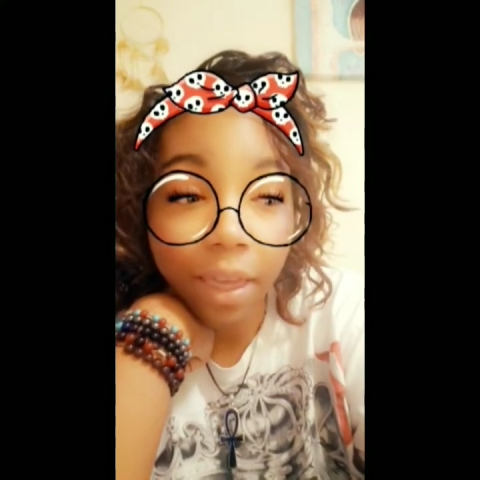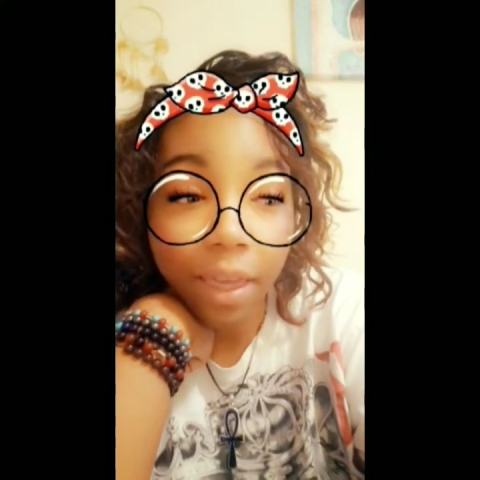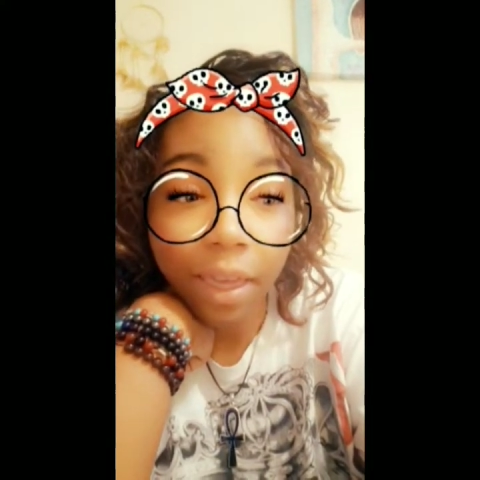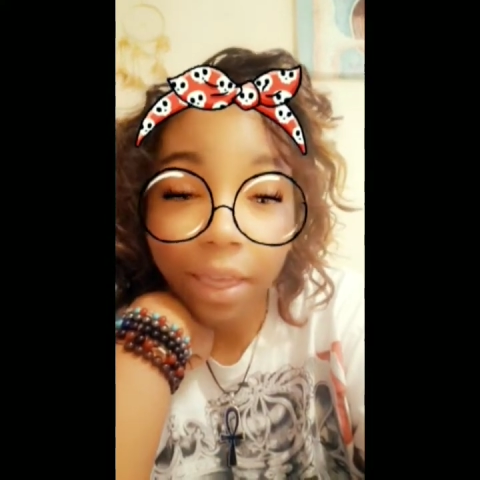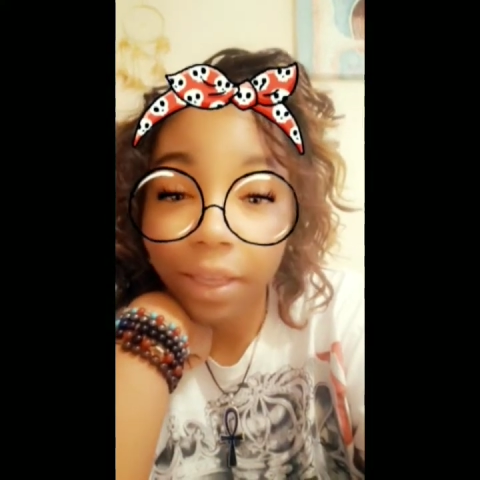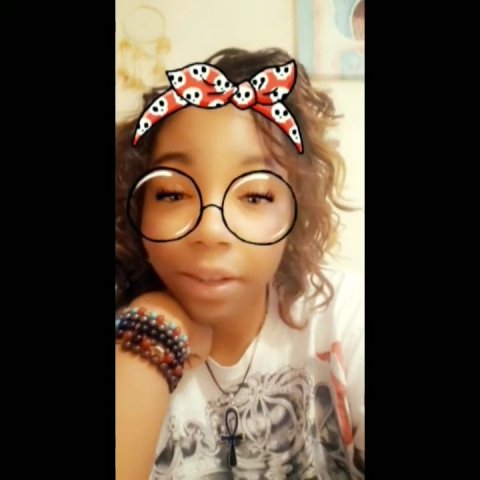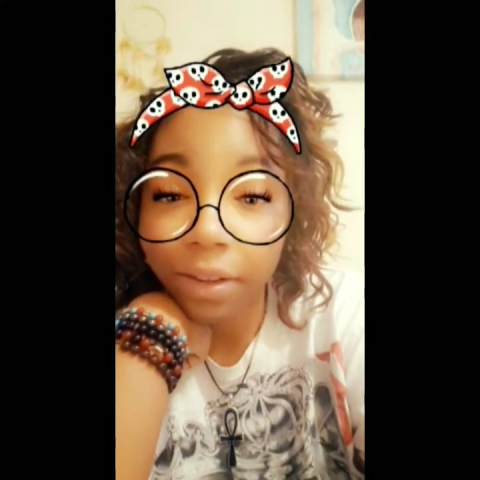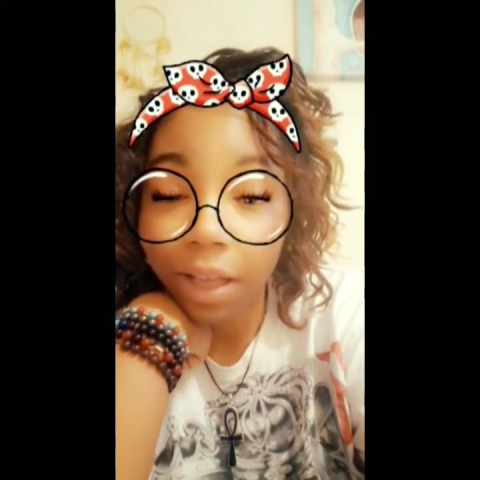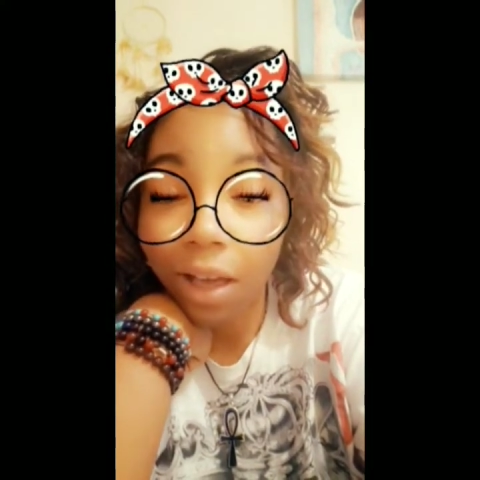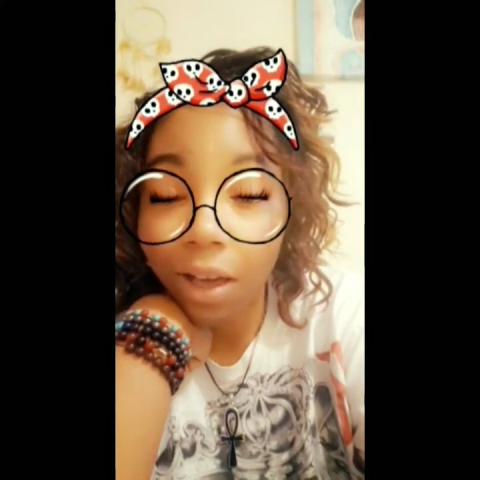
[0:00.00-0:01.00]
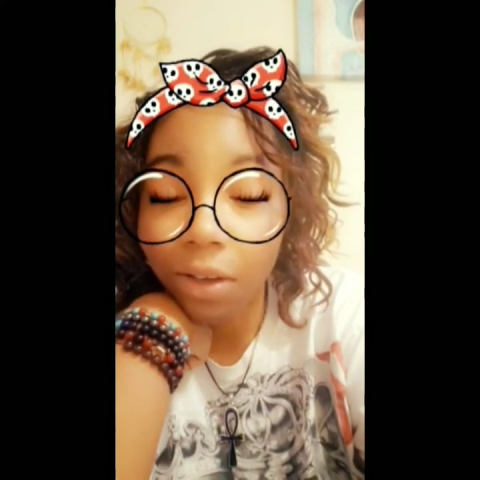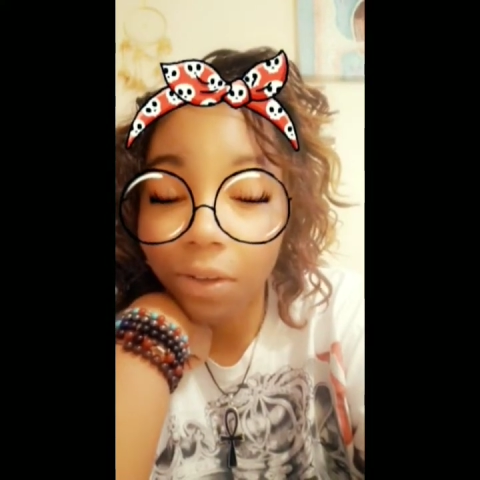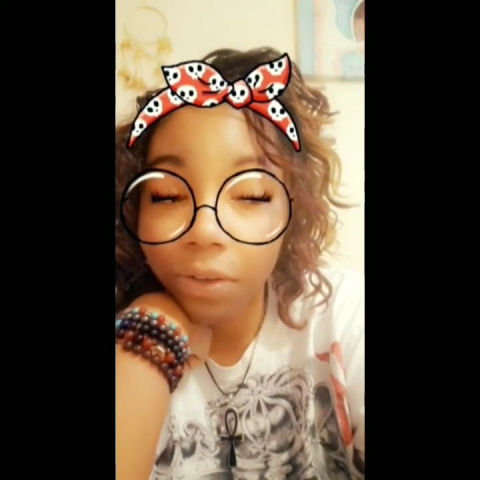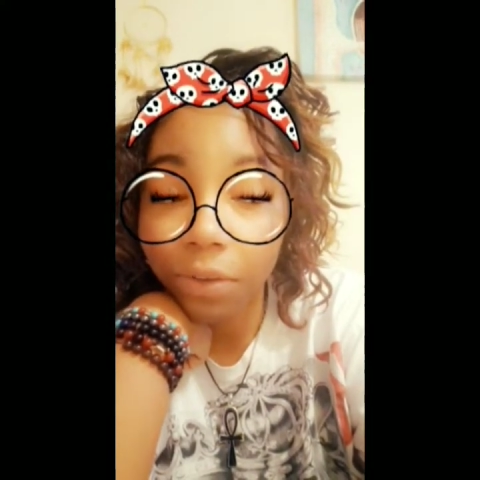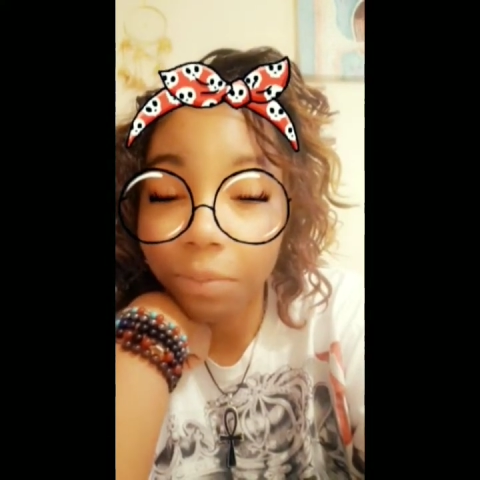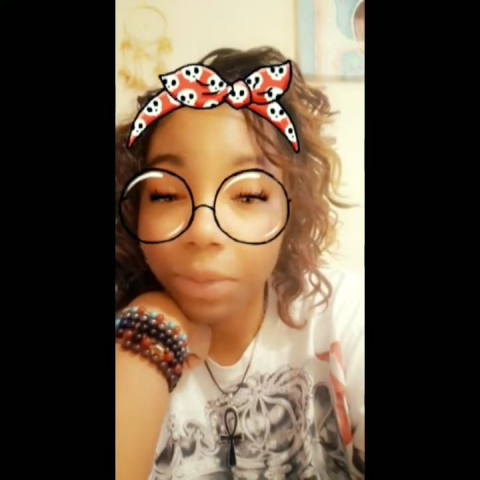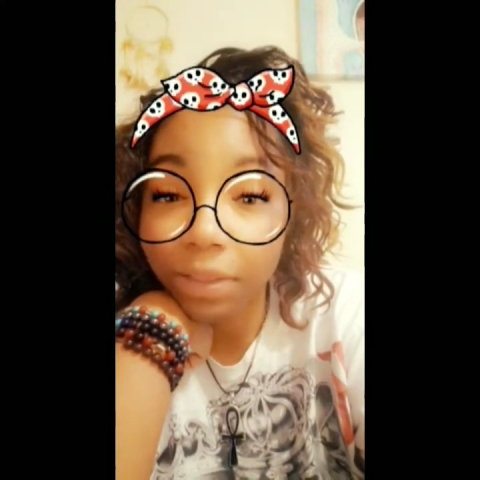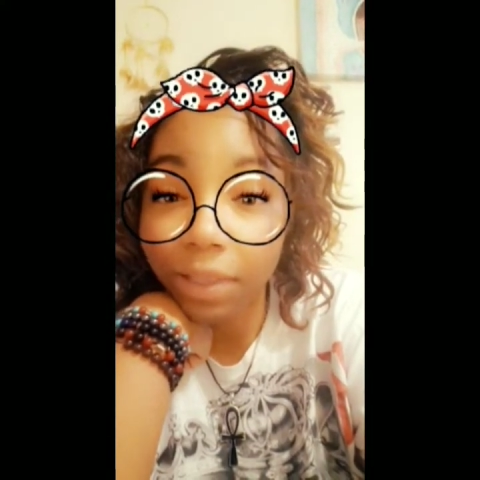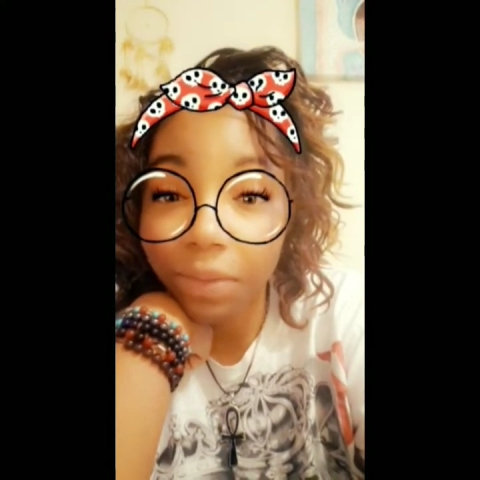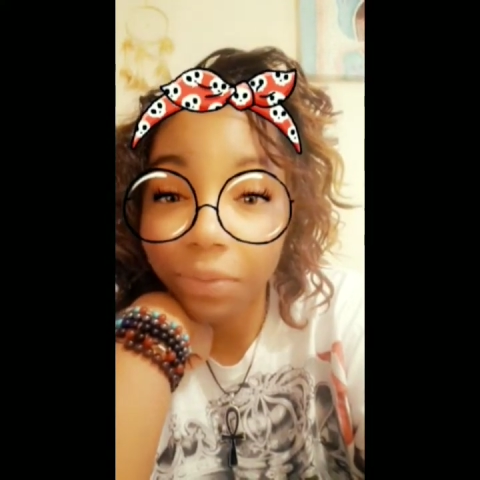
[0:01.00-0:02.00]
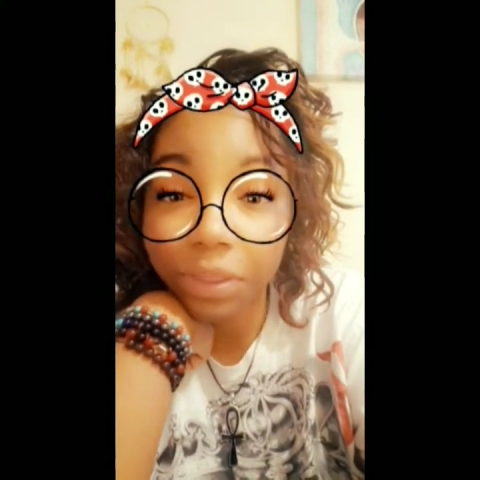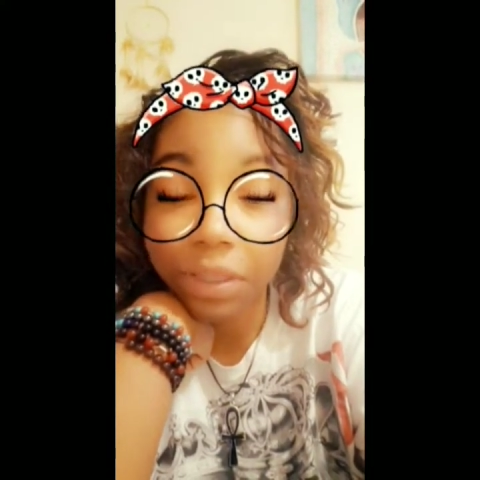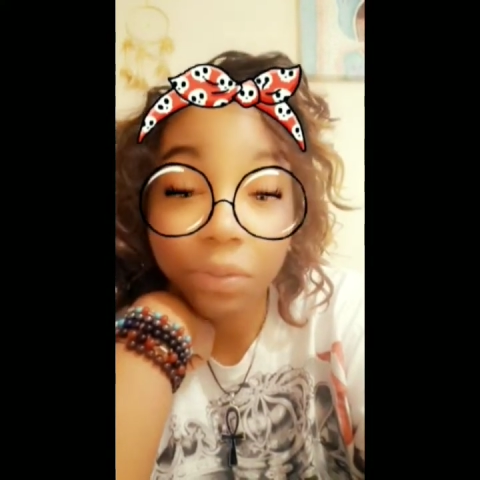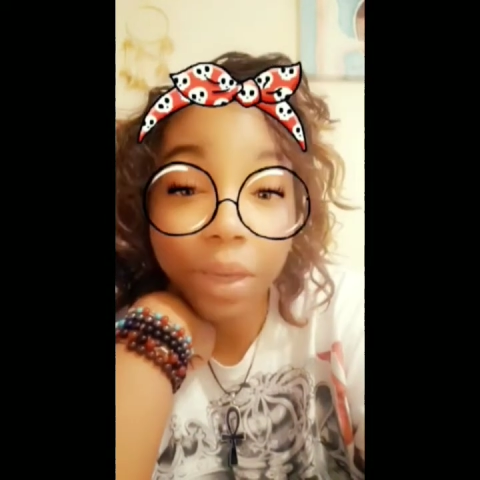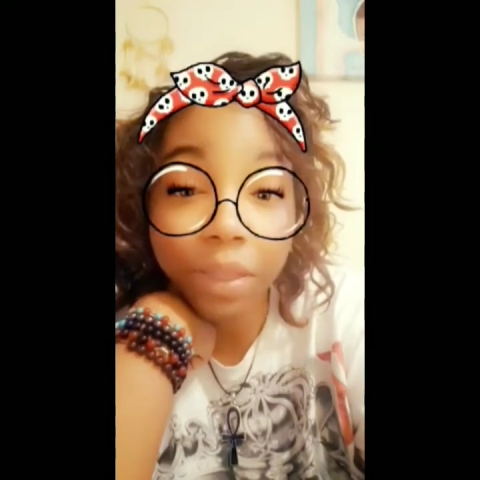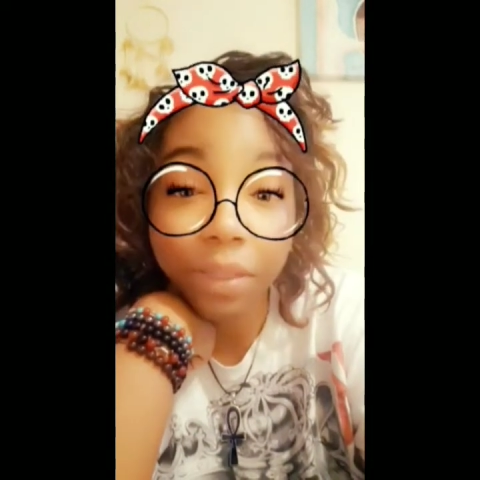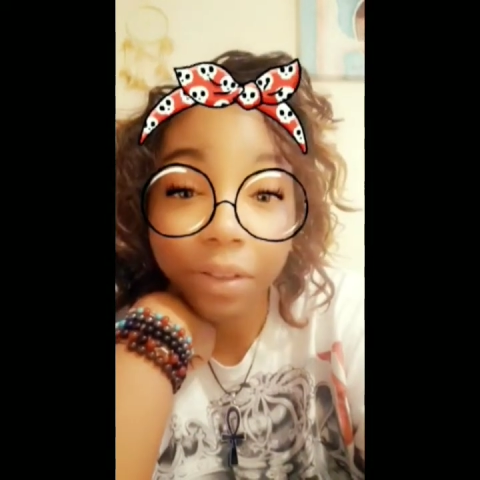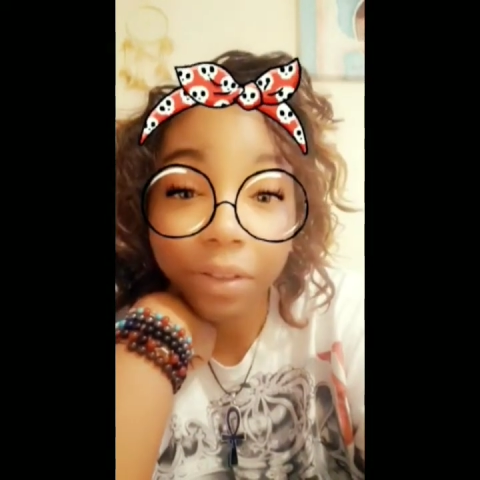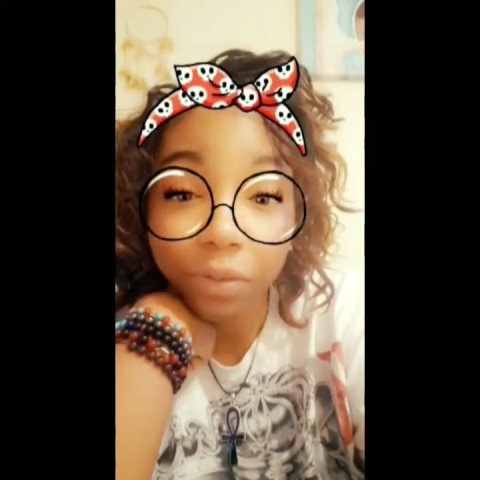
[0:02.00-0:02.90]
And y'all be safe with this weather.